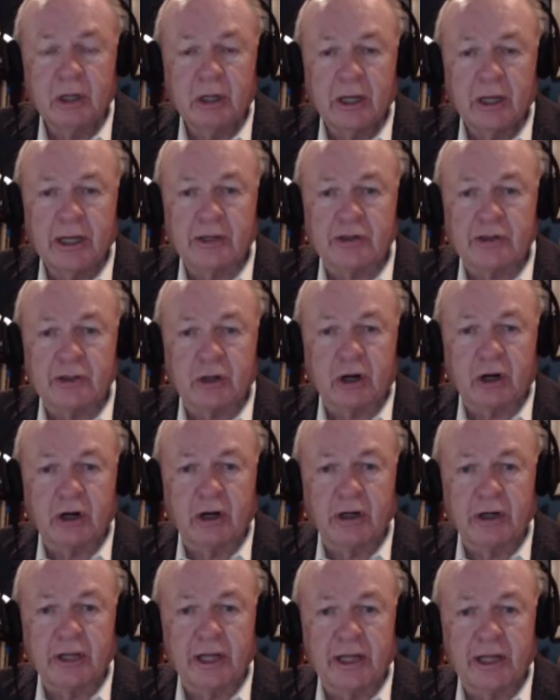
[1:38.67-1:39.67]
and
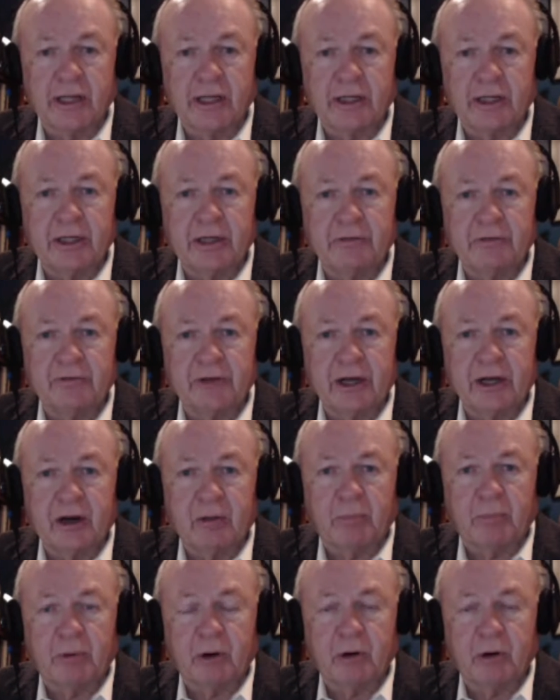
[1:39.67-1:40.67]
started a, a gift
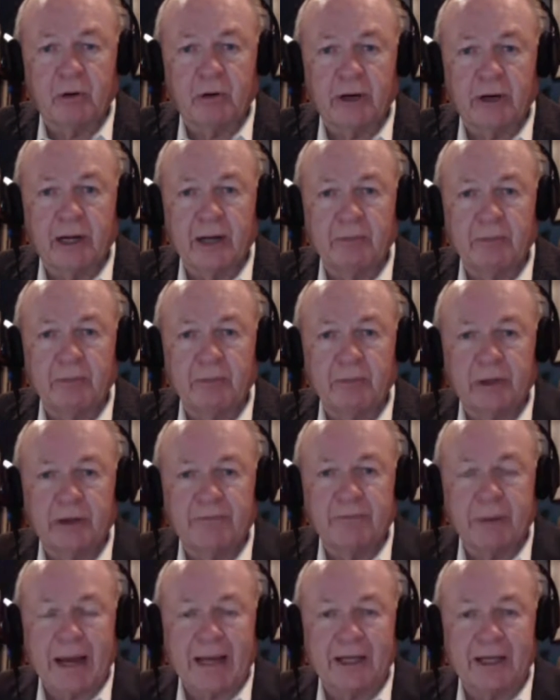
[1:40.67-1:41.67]
care program,
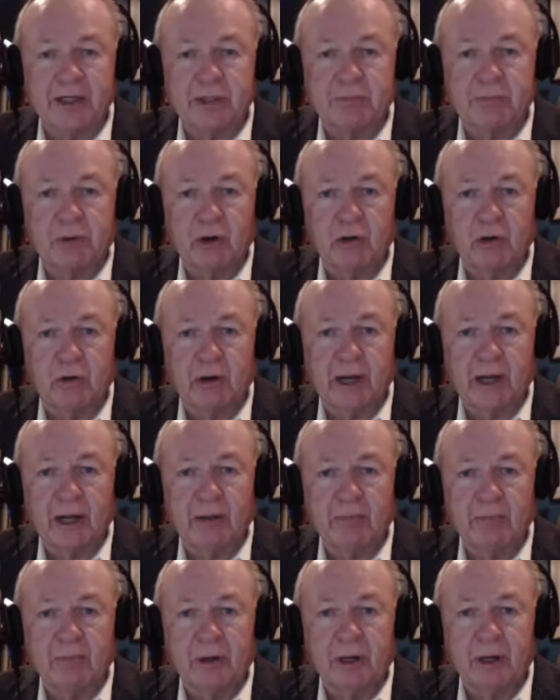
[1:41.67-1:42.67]
gift package
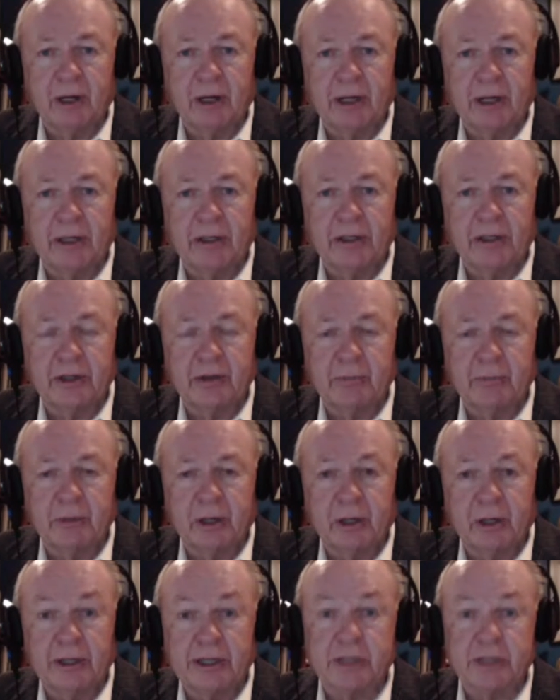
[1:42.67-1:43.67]
program uh, into the
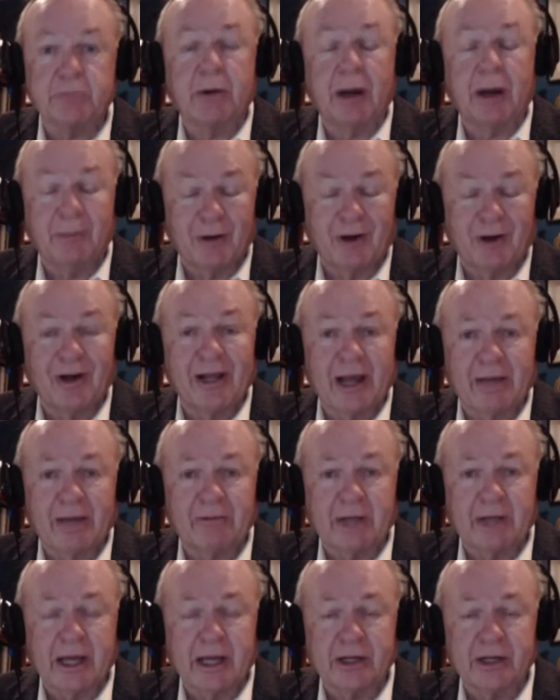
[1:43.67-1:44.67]
Middle East, primarily
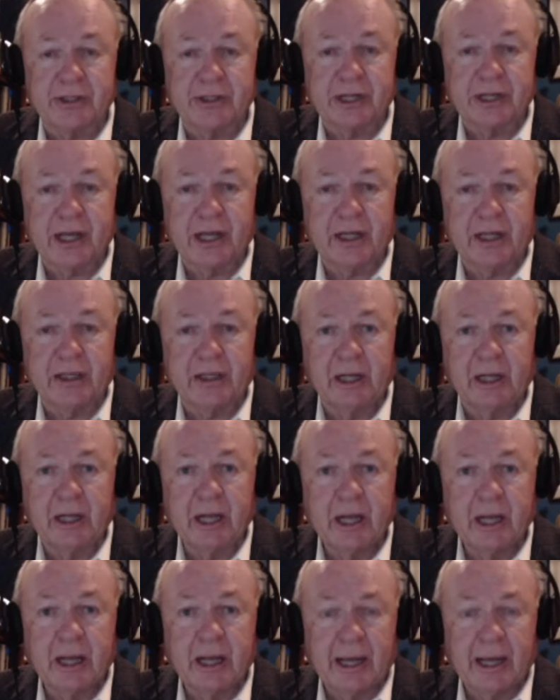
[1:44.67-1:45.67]
Afghanistan
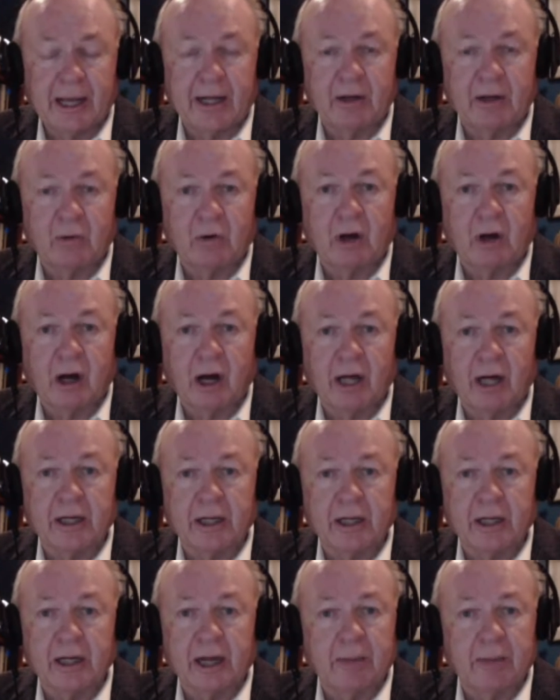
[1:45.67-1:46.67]
and Iraq.
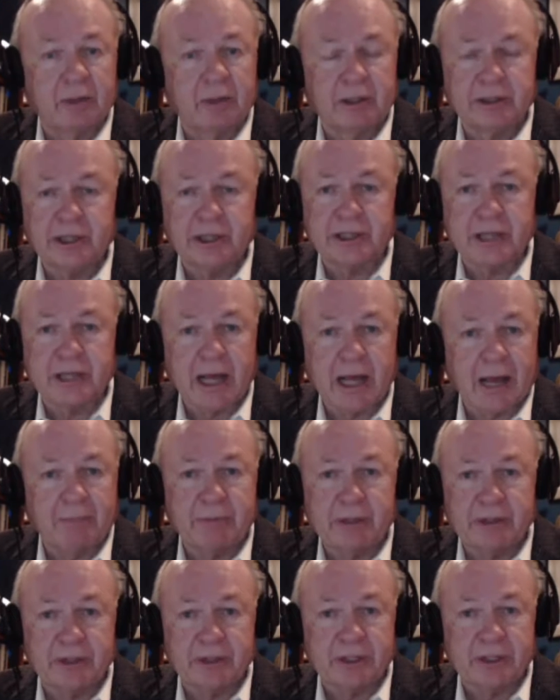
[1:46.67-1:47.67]
And I'm just
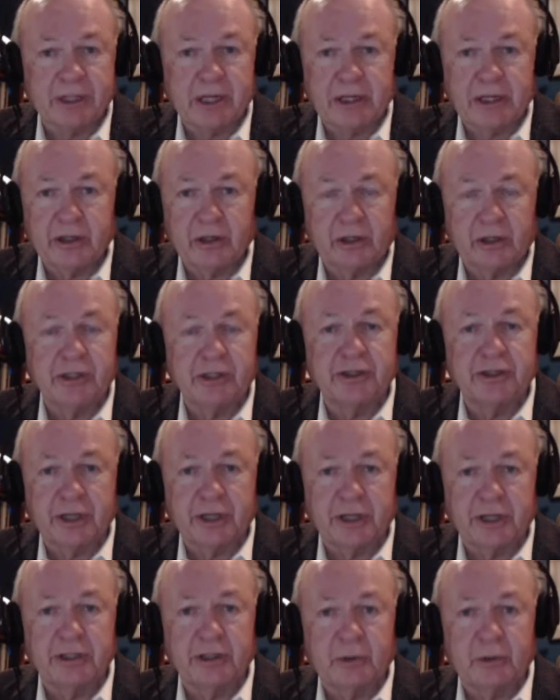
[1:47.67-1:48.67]
happy to see you're
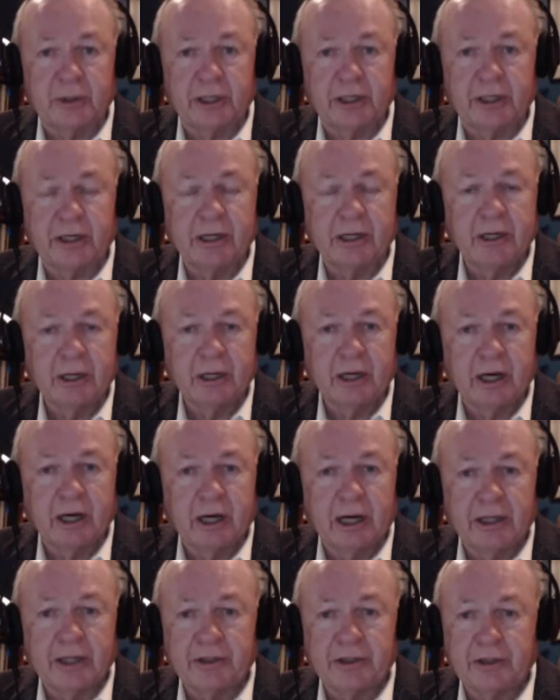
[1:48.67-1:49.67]
continuing
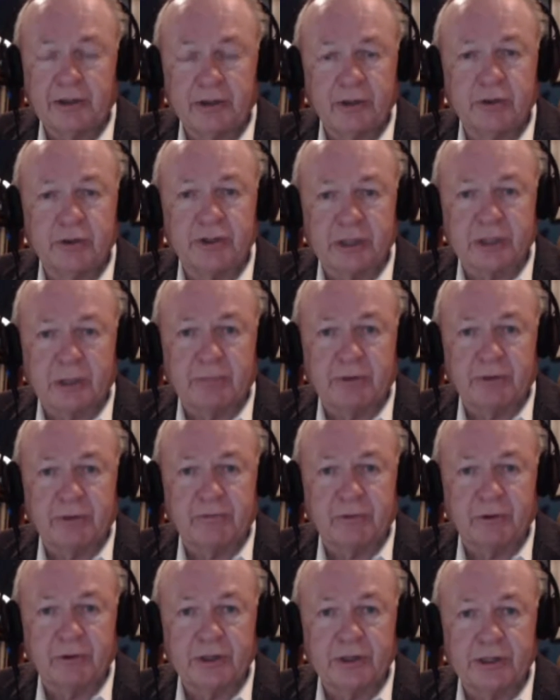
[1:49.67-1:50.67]
uh, to do something
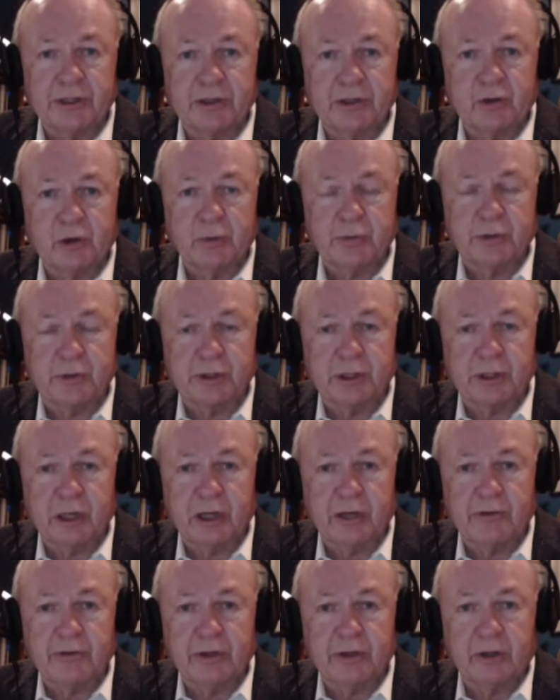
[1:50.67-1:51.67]
for these troops
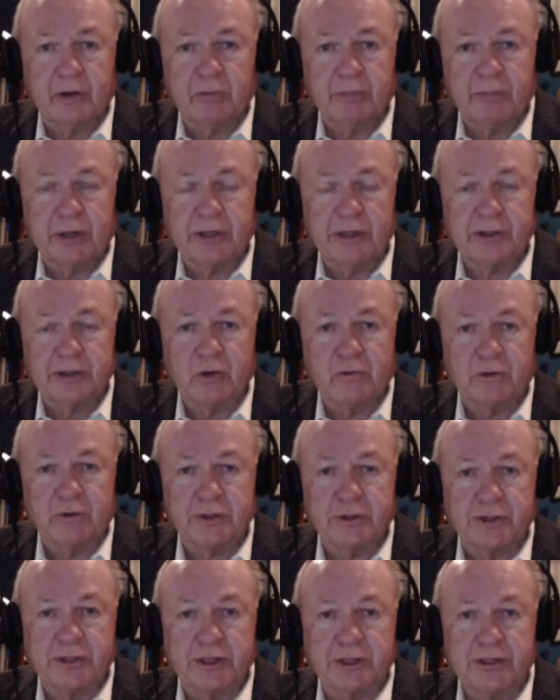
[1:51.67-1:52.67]
uh, that are based
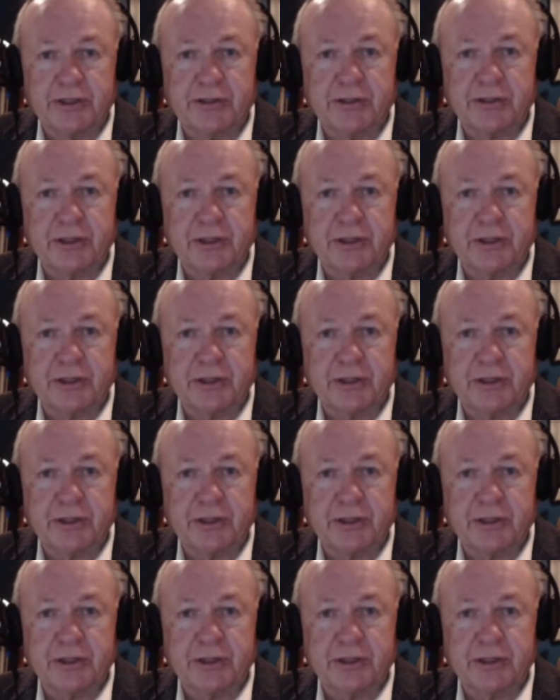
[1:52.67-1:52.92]
overseas.